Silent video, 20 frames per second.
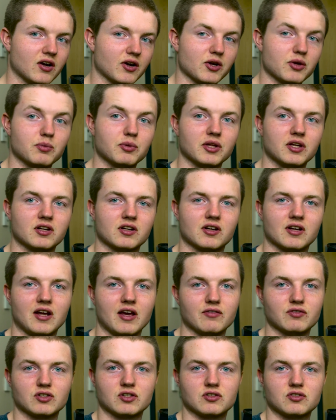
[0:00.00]
Are you planning on
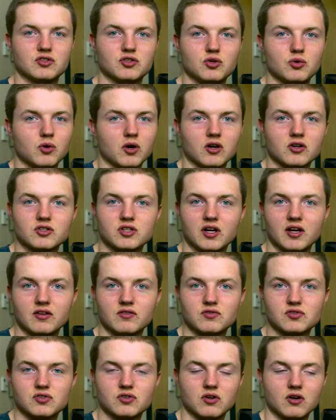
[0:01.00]
having 2 hard
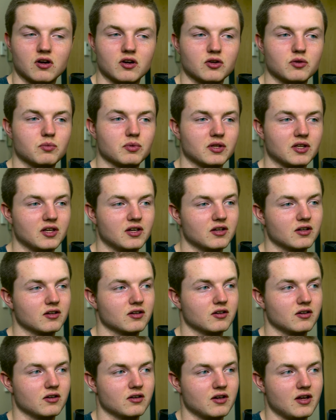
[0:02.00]
drives, or are you
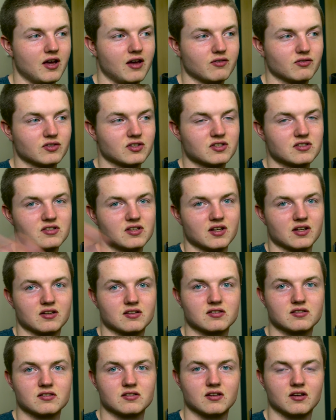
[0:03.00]
planning on having
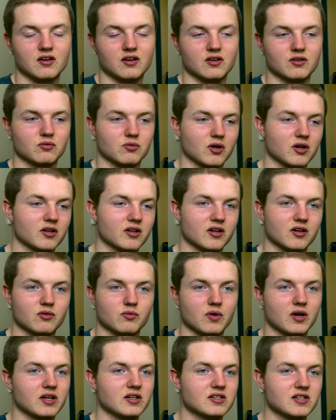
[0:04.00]
6 and running a
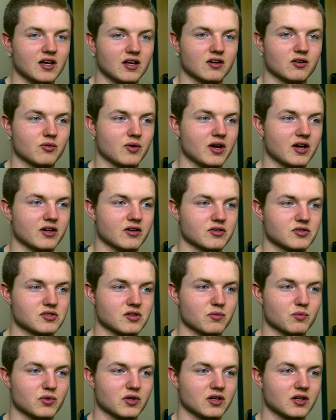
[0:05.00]
RAID 10 array or
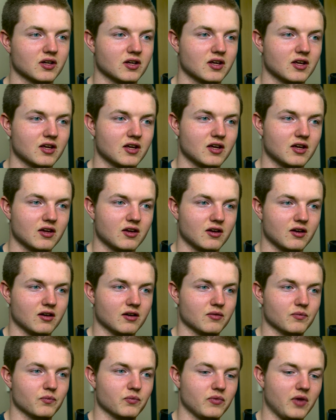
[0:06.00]
something?
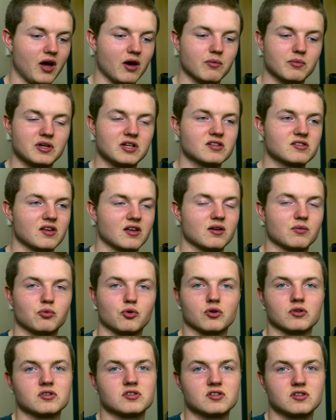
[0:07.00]
How many SATA
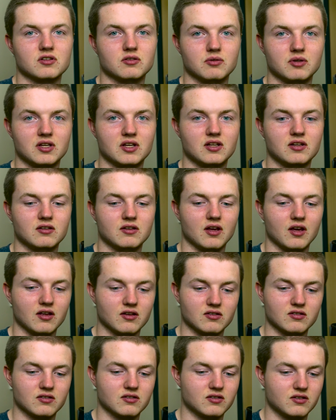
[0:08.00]
ports do you need,
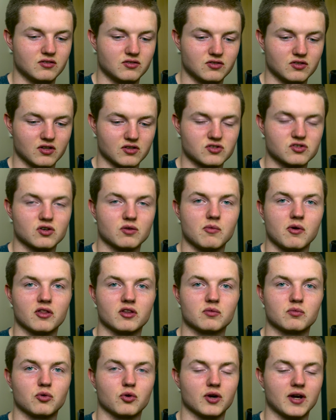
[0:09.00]
and does your
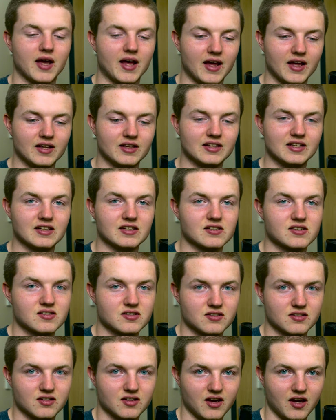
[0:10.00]
motherboard at
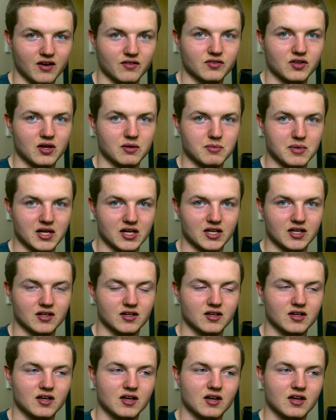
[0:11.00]
least have that
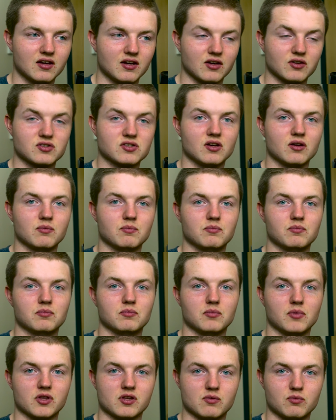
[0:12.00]
many? Now, some
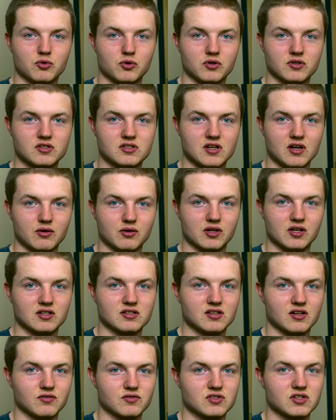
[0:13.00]
motherboards
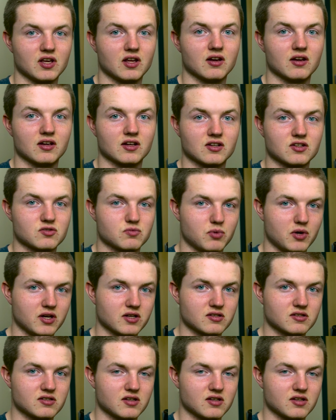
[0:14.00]
nowadays have SATA Express.